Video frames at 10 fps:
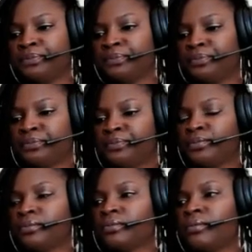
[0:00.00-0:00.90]

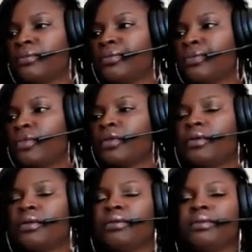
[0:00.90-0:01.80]

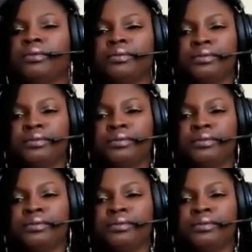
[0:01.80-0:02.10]
(no one is talking)